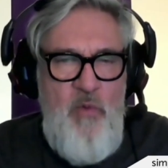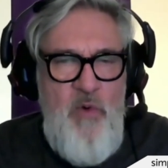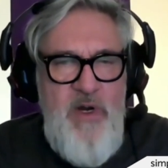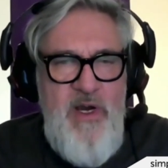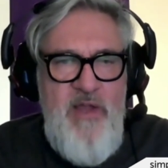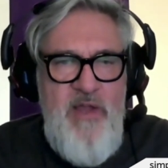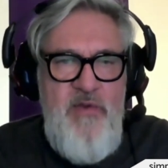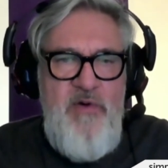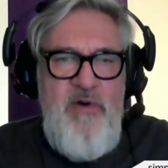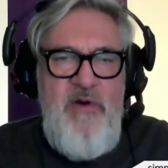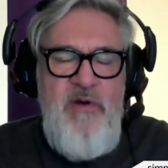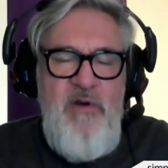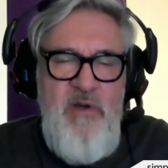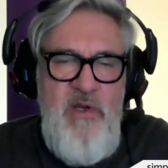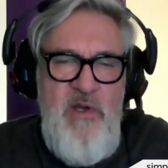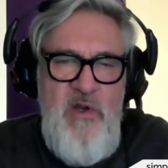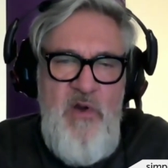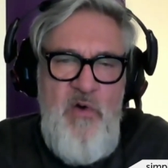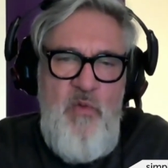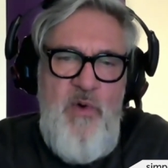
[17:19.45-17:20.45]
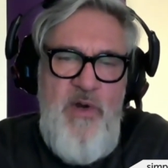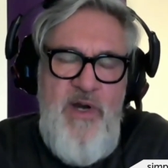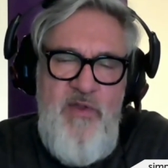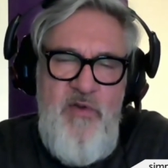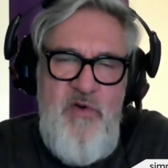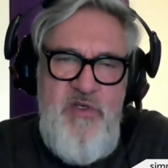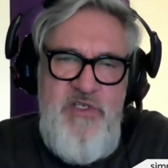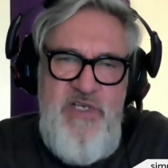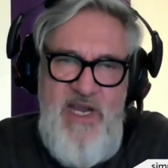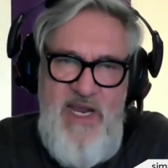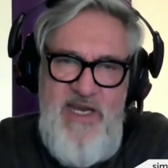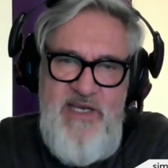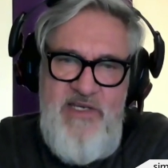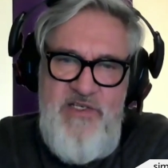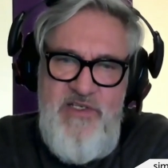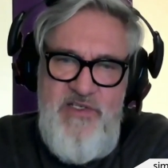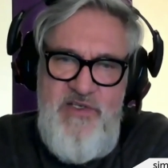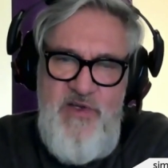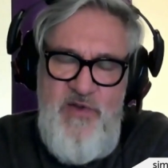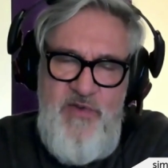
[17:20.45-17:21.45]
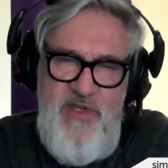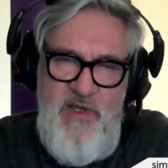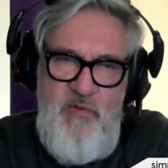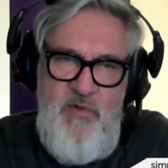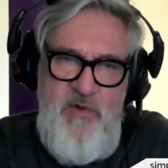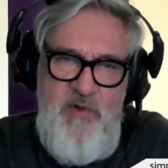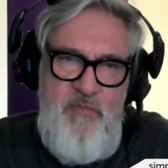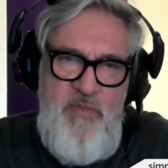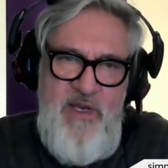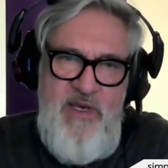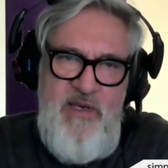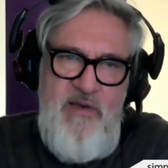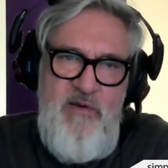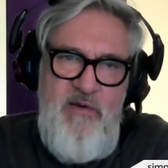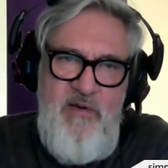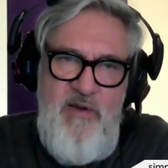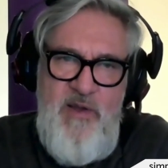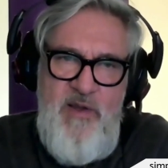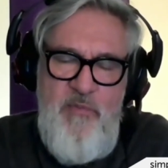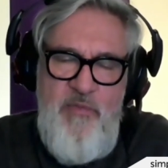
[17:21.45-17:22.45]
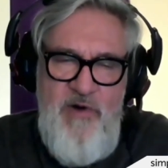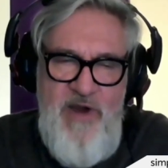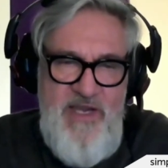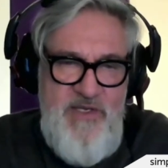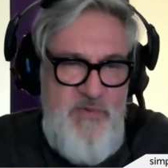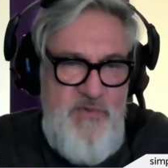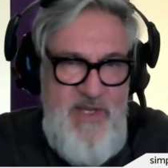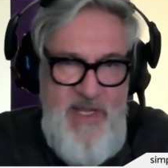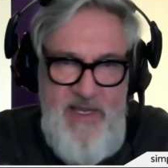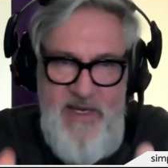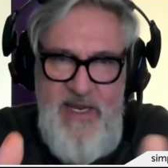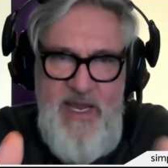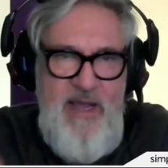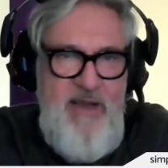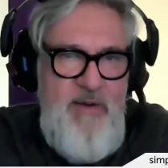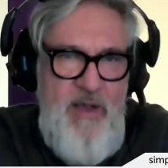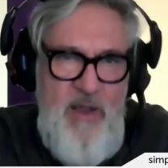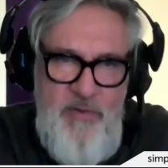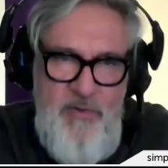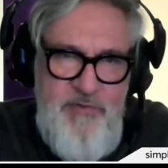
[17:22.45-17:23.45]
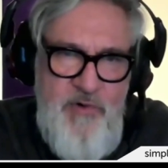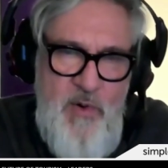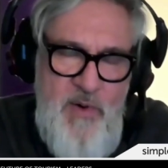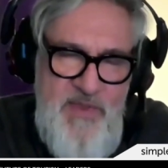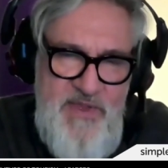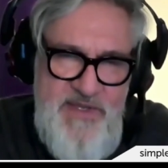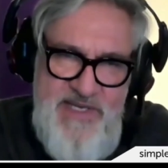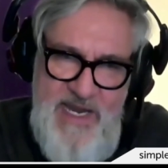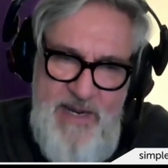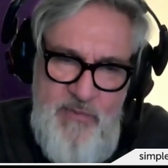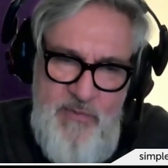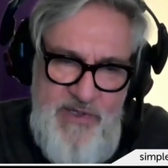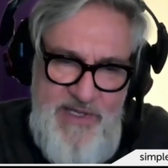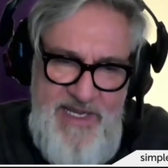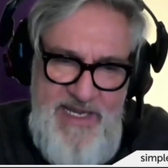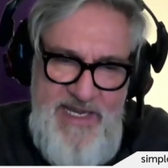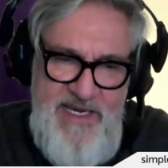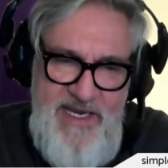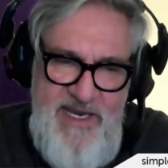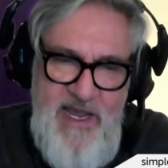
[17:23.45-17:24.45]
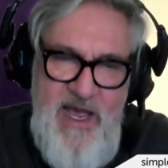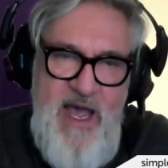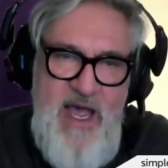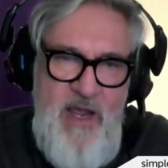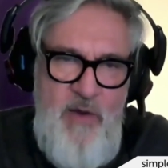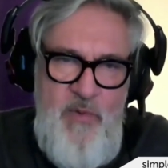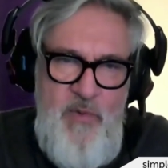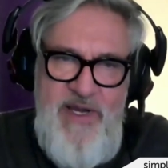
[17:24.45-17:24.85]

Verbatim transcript: What other what other changes do you think we've been compressed with? I, will throw on the table EDI.